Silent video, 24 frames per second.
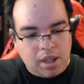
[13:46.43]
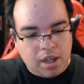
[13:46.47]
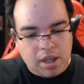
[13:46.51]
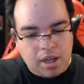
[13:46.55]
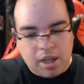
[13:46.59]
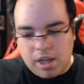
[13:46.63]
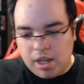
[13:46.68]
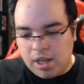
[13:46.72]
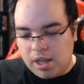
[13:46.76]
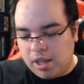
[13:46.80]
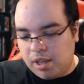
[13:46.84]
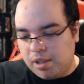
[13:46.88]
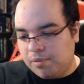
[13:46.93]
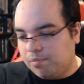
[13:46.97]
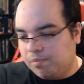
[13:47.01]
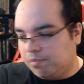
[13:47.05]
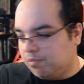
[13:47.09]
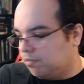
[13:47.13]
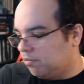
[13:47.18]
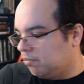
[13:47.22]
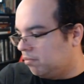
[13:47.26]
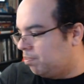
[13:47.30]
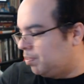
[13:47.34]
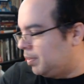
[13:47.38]
Um,
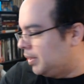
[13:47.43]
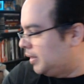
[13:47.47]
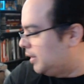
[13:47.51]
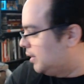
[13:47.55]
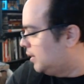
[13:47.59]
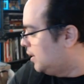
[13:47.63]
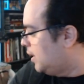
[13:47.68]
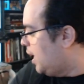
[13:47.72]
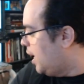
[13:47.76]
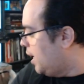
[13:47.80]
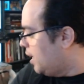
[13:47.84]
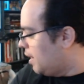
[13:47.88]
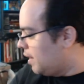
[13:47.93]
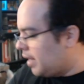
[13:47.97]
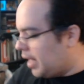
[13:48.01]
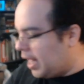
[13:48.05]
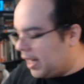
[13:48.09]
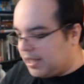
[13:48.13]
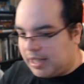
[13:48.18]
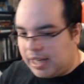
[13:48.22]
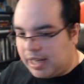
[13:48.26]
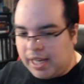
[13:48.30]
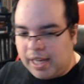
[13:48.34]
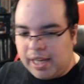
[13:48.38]
beside
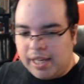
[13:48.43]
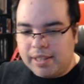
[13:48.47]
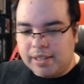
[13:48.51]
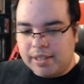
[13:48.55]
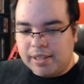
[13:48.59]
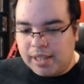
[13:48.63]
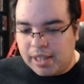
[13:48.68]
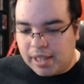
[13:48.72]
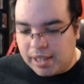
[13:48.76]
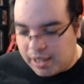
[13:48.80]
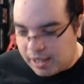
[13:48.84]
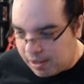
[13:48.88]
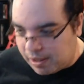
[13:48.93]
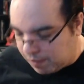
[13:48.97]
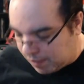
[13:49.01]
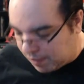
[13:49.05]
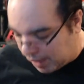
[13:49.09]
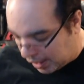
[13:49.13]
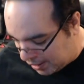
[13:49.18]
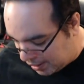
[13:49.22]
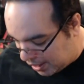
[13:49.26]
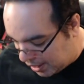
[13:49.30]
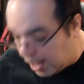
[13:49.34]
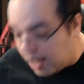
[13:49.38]
that, guys, uh,
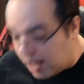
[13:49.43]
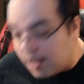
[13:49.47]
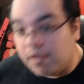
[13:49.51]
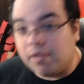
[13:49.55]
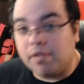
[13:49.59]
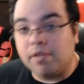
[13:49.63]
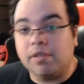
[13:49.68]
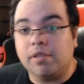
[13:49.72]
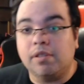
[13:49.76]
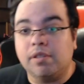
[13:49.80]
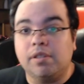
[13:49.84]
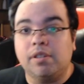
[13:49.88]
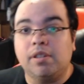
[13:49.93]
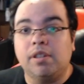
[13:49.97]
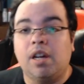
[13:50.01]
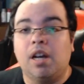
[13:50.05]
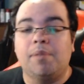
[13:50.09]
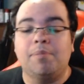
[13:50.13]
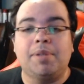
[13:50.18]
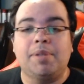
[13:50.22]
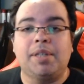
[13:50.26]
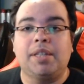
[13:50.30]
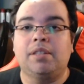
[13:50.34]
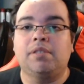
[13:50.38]
that's it. I
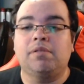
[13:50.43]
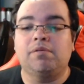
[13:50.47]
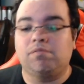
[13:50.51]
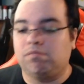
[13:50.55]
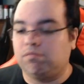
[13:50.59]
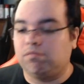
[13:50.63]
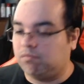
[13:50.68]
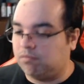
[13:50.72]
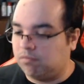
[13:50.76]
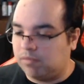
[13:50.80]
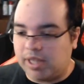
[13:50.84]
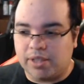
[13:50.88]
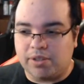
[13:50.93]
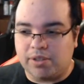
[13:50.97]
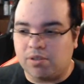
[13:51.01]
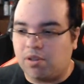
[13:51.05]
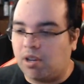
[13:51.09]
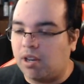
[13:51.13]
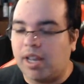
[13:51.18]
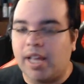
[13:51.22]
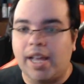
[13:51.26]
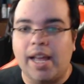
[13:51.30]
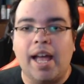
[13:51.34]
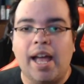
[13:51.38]
mean, that's
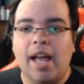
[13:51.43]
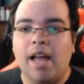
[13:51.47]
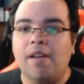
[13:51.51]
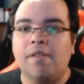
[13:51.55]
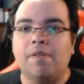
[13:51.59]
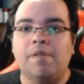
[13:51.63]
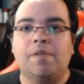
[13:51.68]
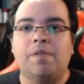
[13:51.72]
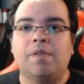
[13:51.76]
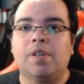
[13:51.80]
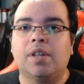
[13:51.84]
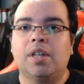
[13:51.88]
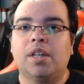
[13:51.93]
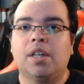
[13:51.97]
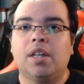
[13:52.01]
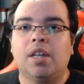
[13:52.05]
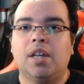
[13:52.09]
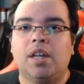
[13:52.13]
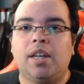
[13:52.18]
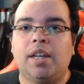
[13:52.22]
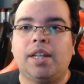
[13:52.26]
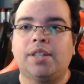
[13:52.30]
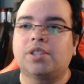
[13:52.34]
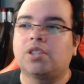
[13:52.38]
all I have.
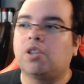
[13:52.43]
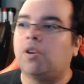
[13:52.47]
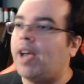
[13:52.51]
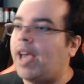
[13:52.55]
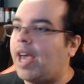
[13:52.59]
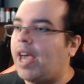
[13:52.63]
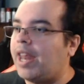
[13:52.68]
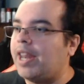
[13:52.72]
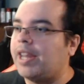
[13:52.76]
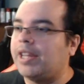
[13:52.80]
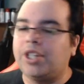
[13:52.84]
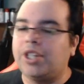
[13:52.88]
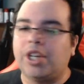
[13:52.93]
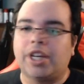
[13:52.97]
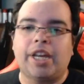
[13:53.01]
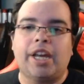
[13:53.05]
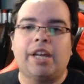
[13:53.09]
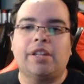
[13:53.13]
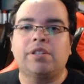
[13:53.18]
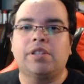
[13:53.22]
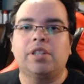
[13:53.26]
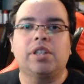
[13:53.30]
Let's go ahead and check out the